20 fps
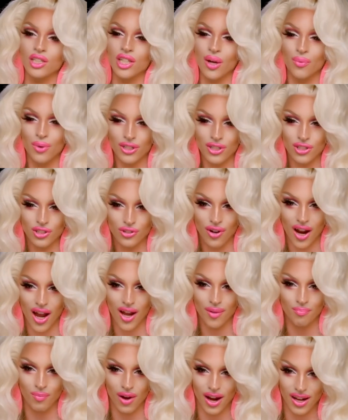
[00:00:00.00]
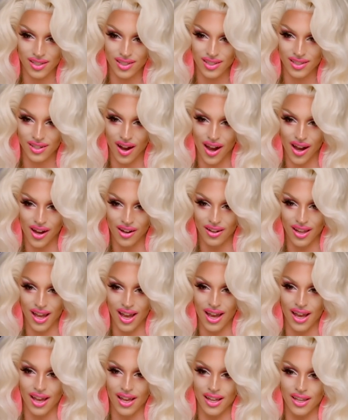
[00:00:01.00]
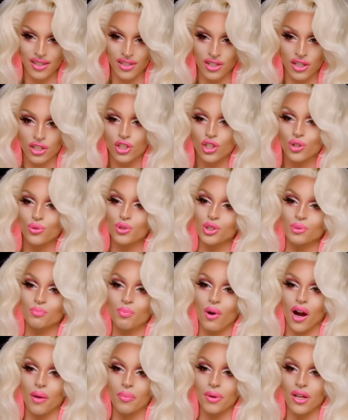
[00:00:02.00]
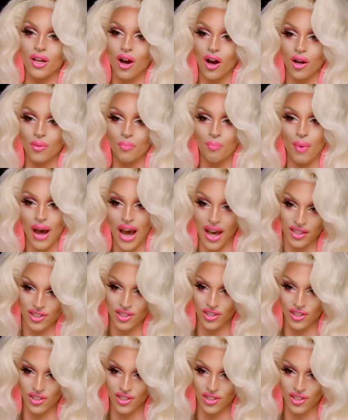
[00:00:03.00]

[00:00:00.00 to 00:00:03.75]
Someone described my style as Jewish Barbie on bath